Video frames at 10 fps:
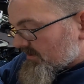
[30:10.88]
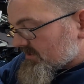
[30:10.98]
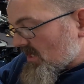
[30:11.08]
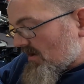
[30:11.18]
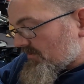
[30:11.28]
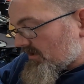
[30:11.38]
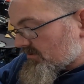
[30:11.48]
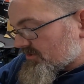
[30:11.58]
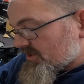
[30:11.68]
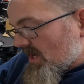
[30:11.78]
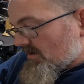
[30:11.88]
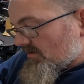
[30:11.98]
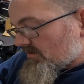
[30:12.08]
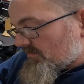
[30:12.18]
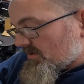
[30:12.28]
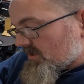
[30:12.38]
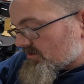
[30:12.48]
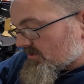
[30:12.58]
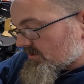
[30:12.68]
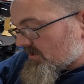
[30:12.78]
The snap ring will shatter under
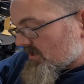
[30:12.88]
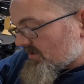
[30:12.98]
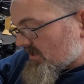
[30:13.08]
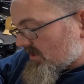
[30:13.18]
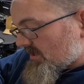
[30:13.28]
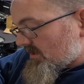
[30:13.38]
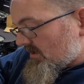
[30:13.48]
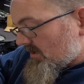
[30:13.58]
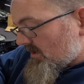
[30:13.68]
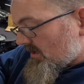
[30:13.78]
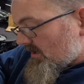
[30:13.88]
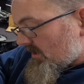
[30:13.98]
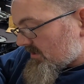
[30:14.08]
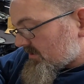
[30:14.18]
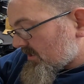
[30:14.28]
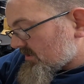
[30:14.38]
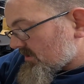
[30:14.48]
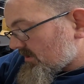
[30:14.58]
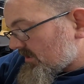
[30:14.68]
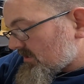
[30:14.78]
pressure, and then it sends all